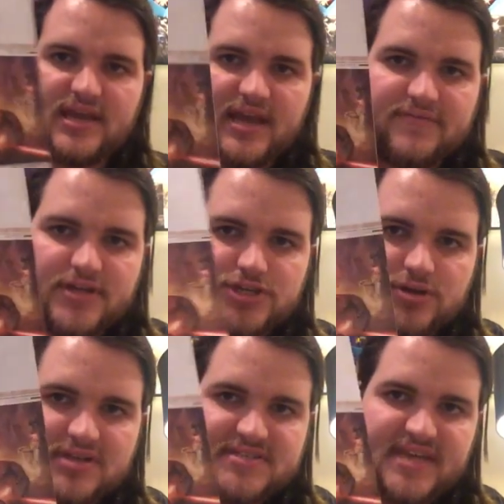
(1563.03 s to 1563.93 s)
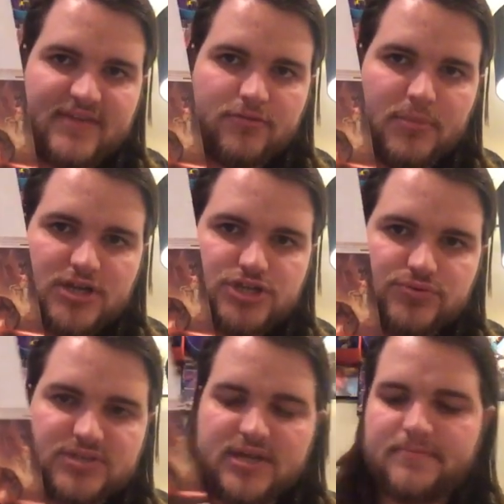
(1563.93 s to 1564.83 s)
adventure Escape from Mos
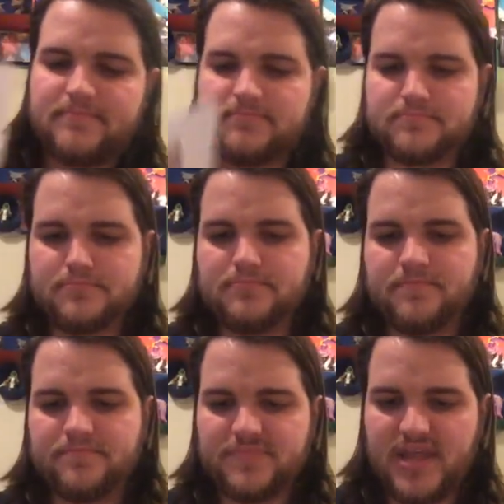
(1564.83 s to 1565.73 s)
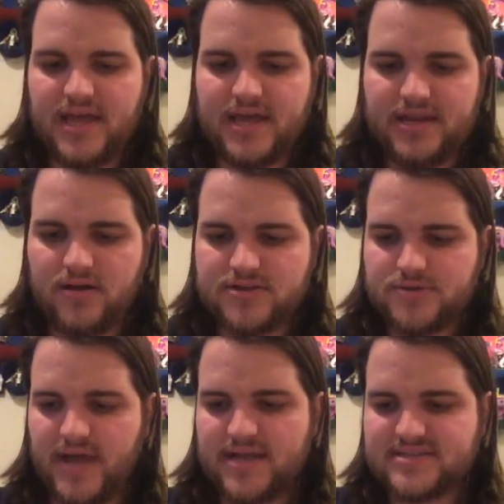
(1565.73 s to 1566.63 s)
Shuta. And it also
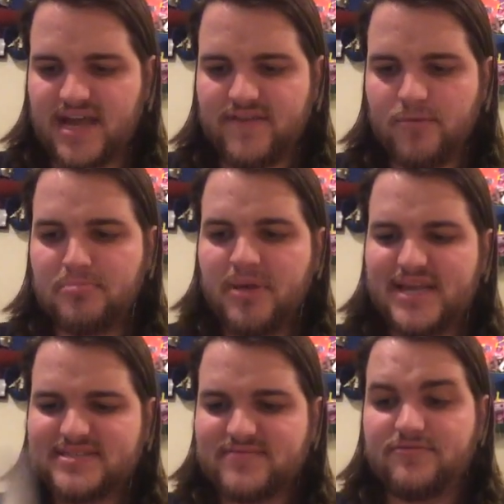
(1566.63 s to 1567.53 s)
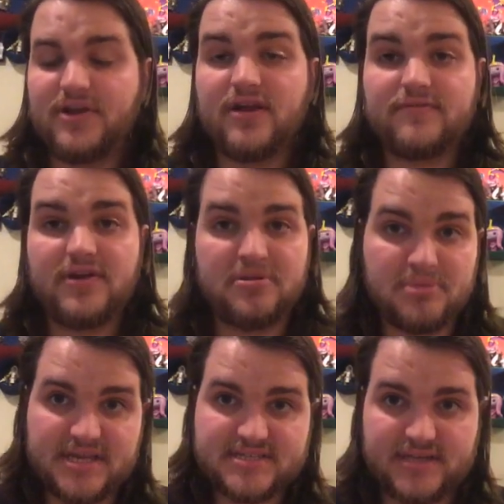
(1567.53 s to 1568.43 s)
has kind of a base, very, very
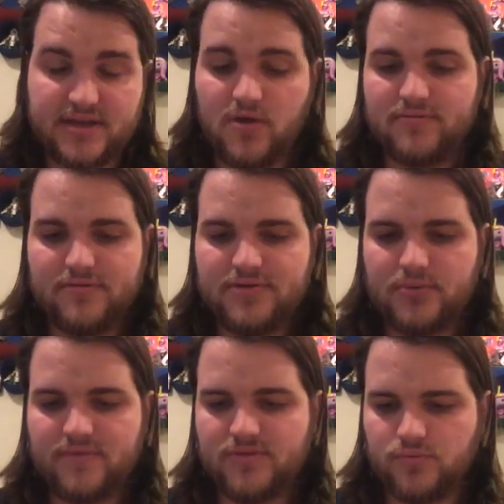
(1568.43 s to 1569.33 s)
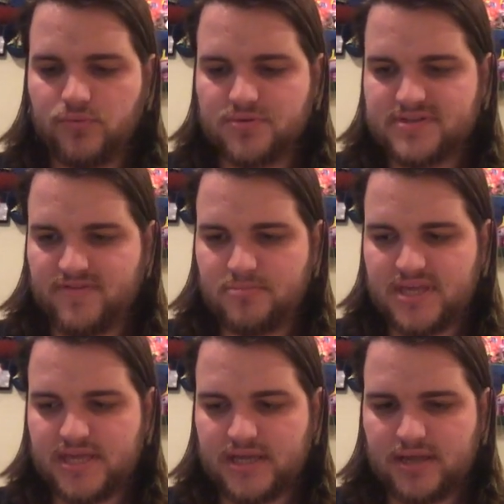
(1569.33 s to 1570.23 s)
basic overview of the rules at the
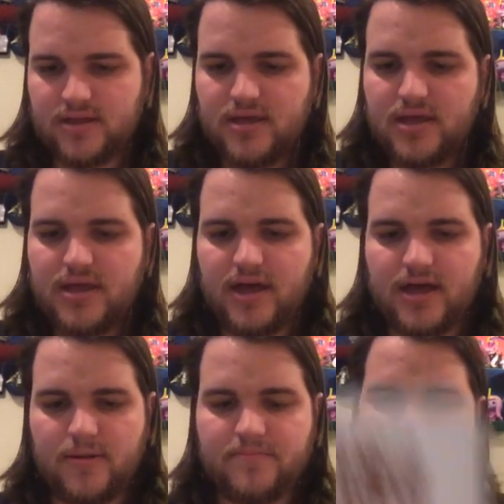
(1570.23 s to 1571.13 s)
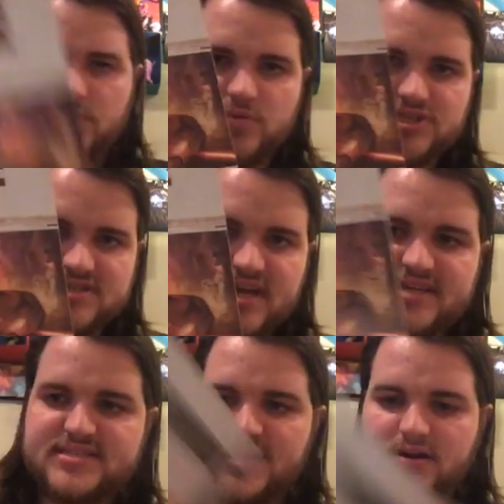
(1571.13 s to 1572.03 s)
beginning, which is
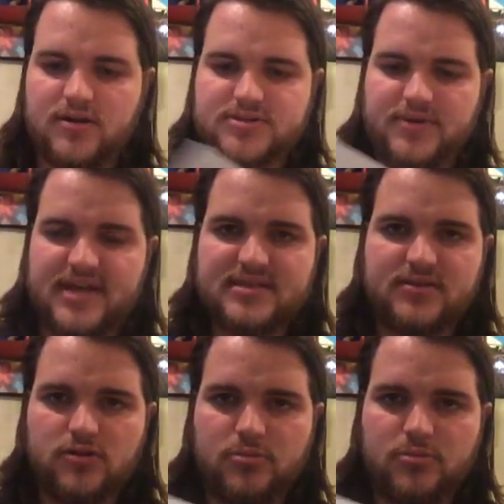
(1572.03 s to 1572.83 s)
nice. And it also has a little